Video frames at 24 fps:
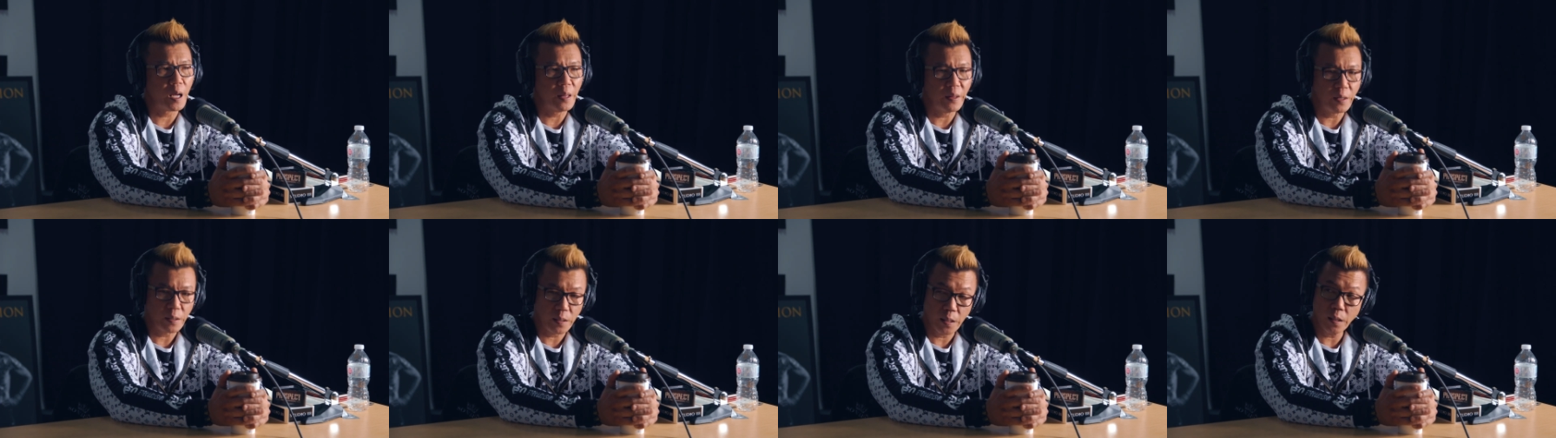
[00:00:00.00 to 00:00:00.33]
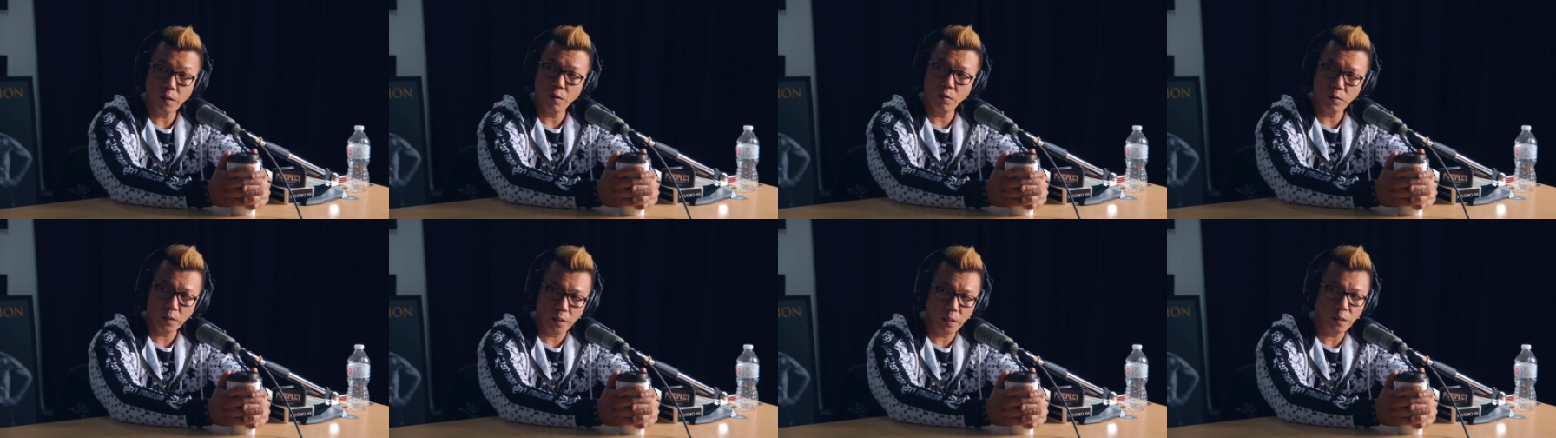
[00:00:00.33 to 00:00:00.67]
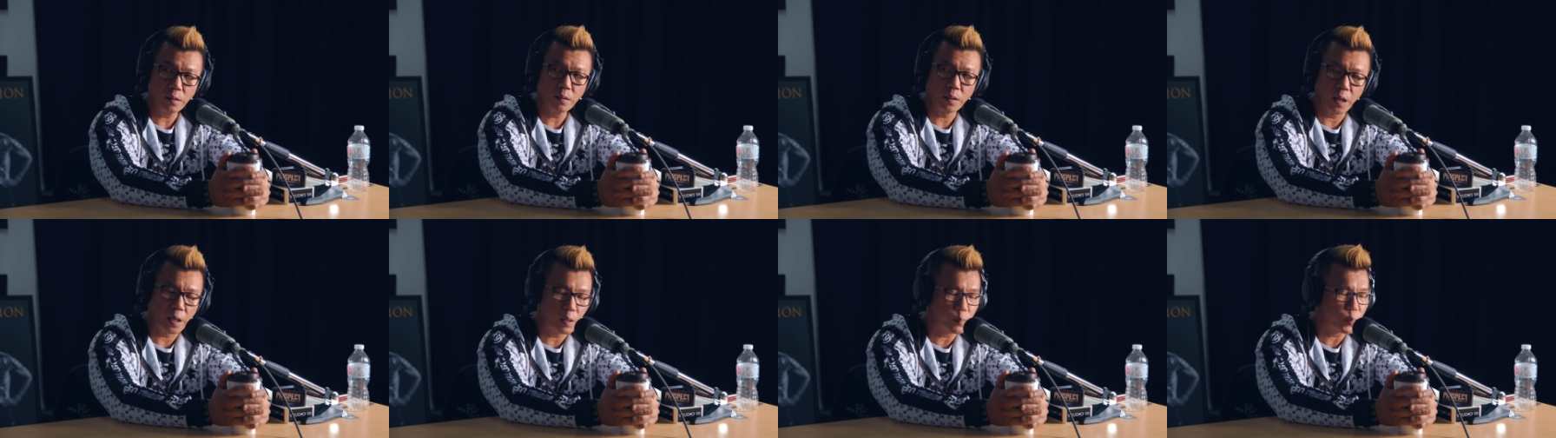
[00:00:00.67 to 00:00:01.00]
And then
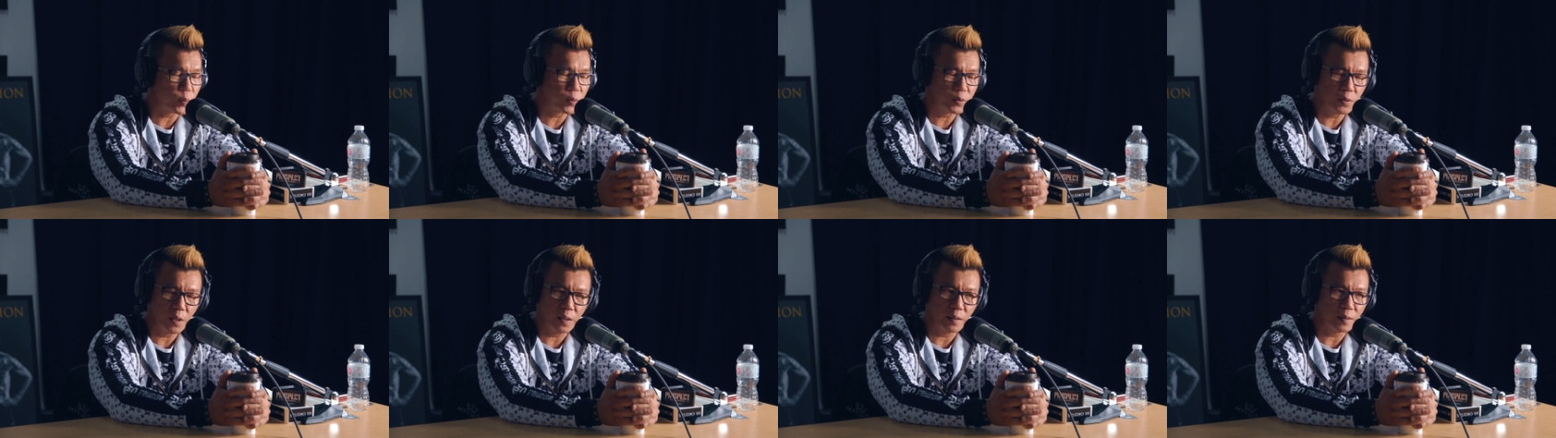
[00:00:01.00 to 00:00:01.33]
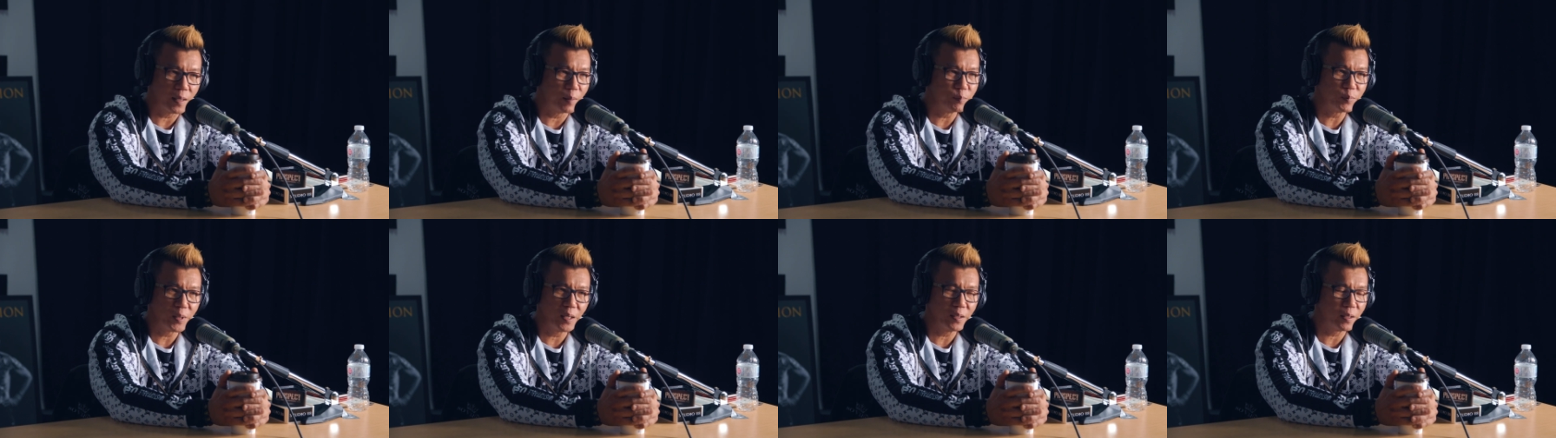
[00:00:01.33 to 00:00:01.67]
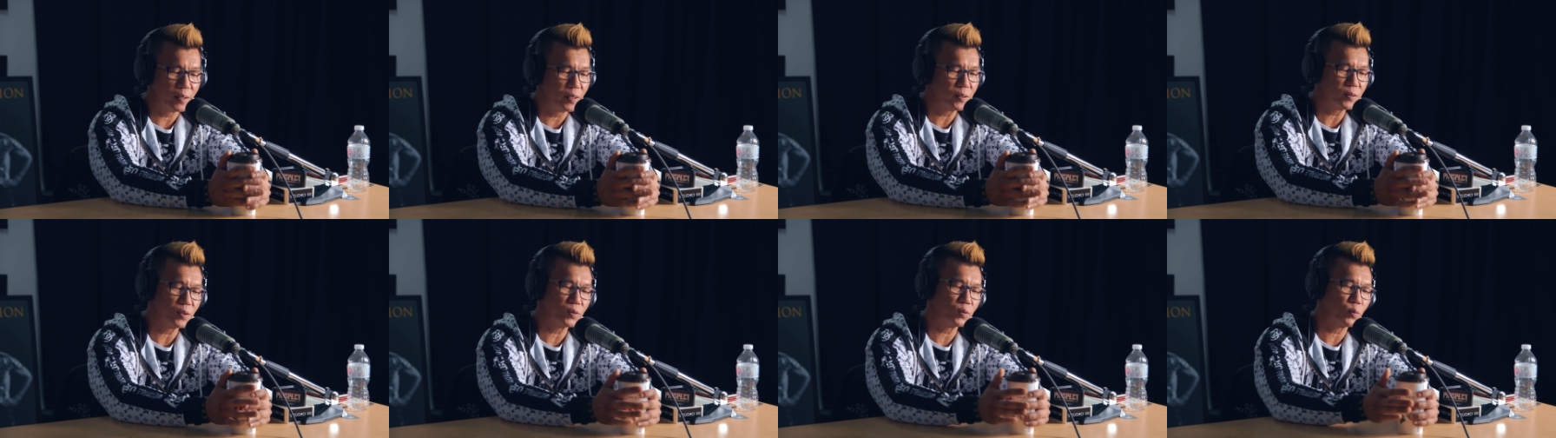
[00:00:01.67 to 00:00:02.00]
100%. I'm telling
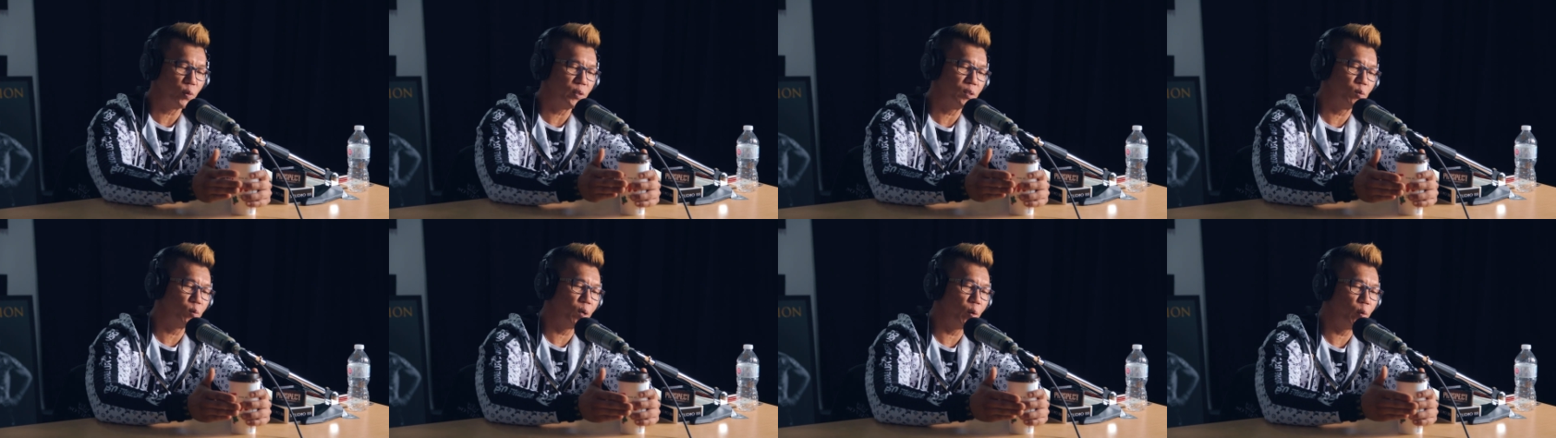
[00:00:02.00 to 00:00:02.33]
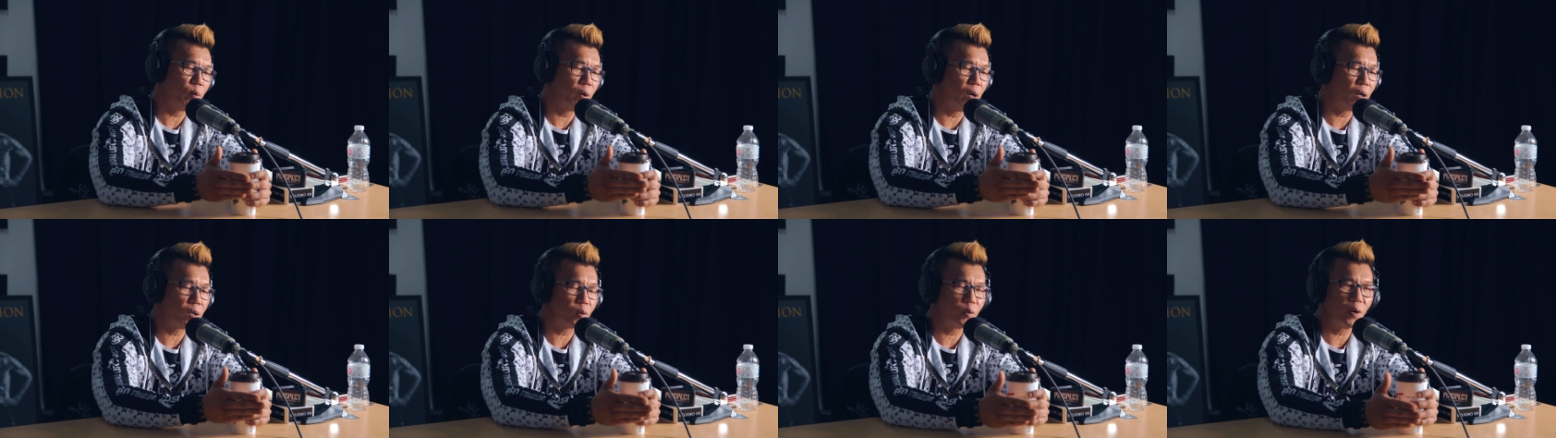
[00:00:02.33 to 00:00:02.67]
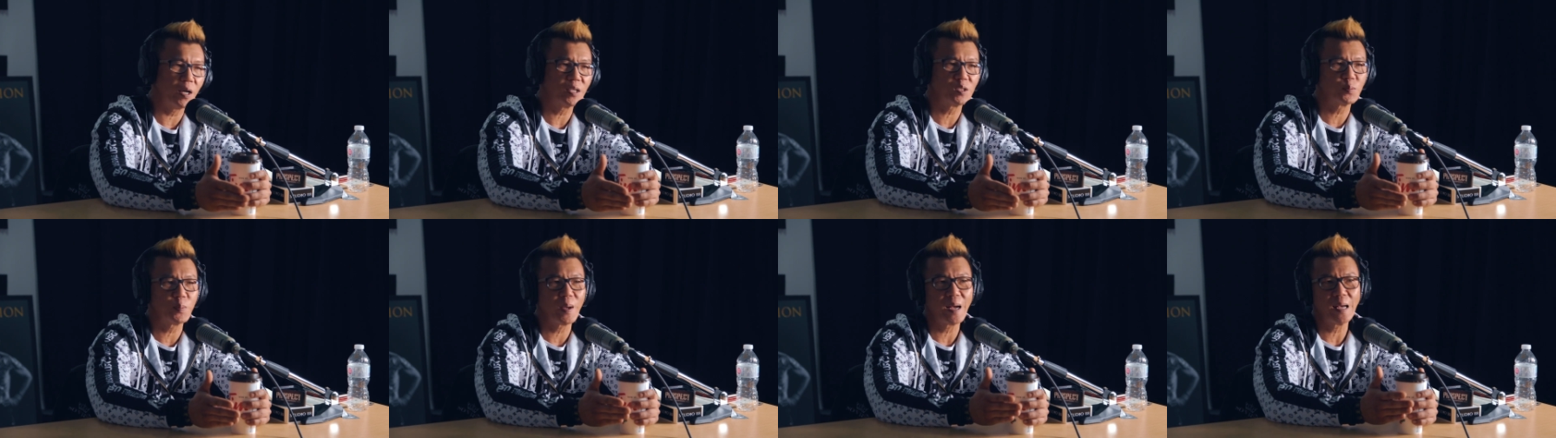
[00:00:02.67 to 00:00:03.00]
you, this is the reason why we all
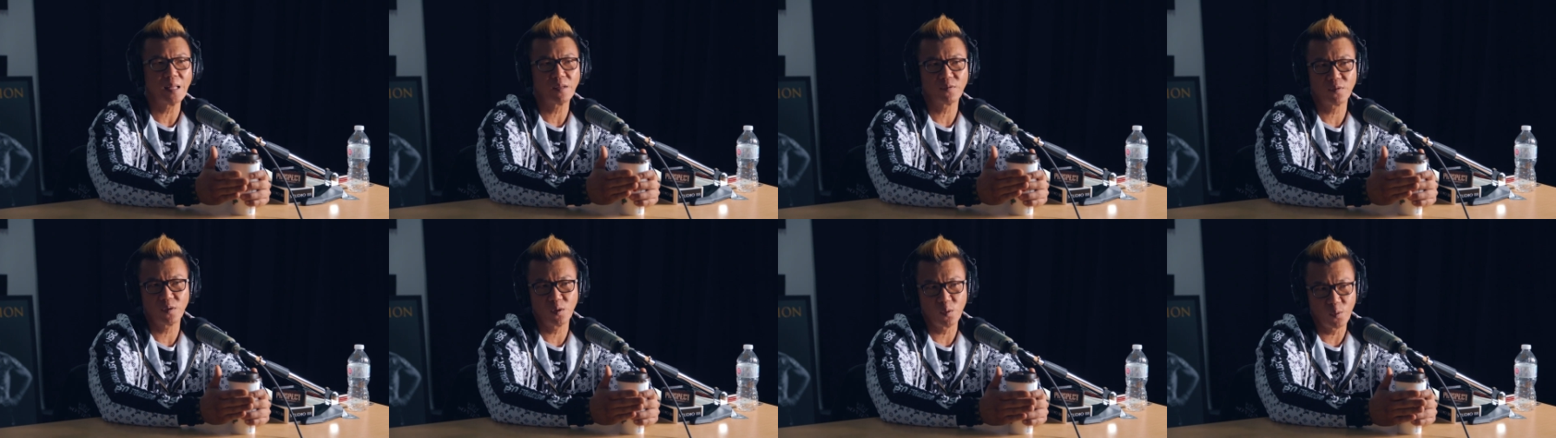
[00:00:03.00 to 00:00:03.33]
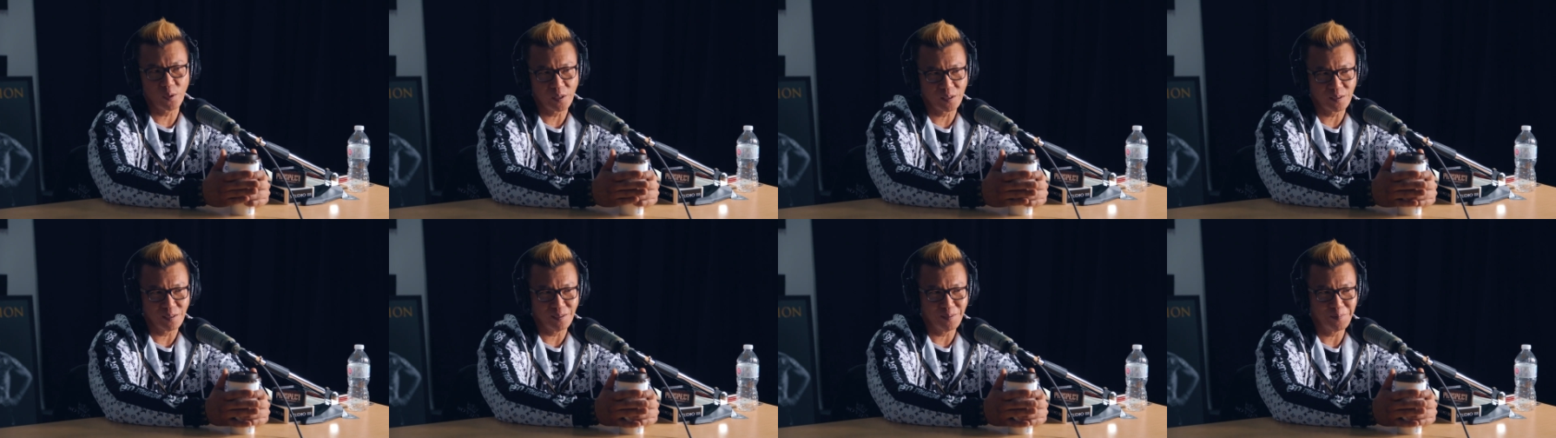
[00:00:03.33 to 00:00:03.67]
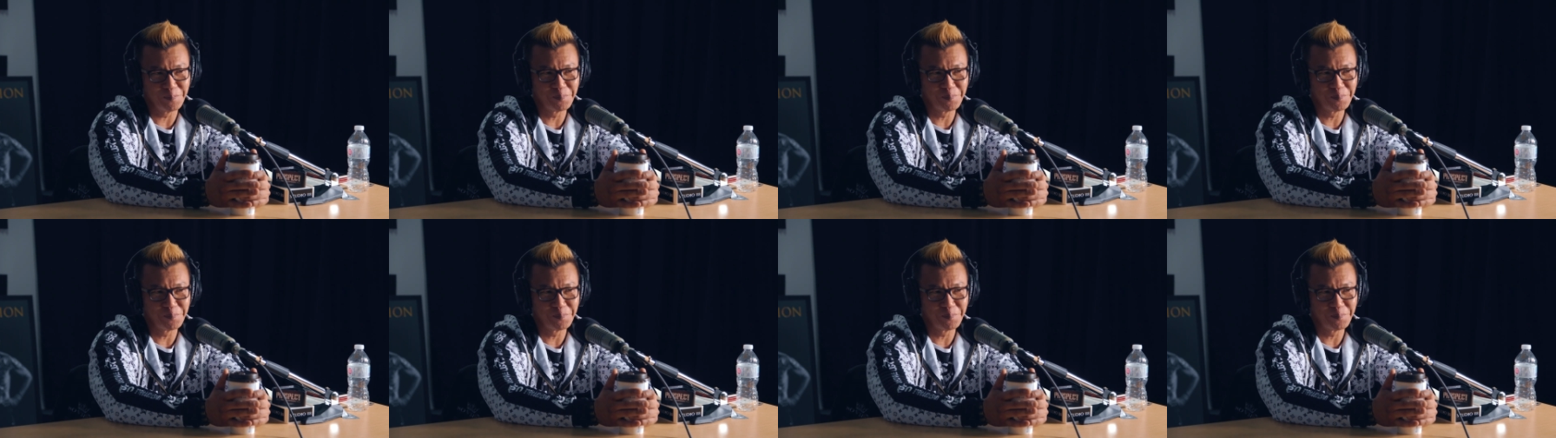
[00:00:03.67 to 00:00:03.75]
cross paths for a reason.